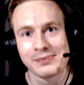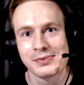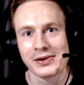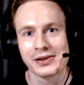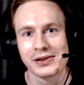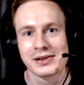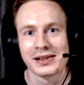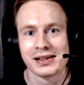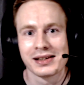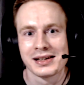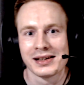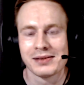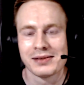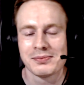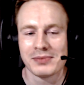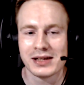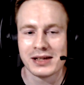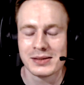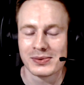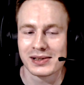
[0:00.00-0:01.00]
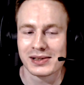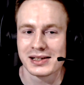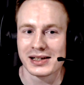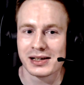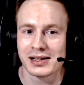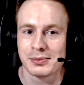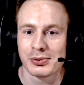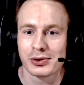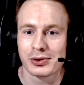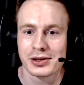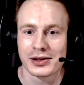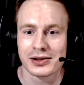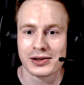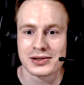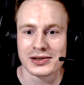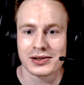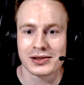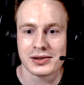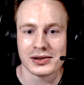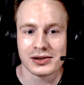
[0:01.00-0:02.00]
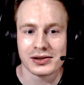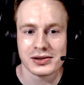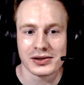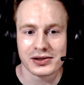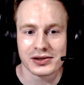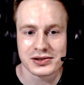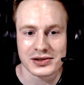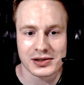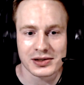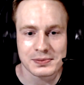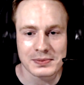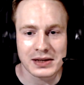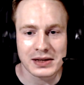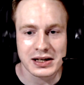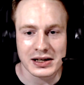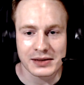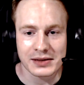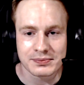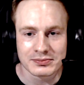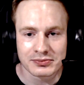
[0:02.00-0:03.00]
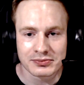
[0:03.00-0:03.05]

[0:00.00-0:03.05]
but people are putting us up there.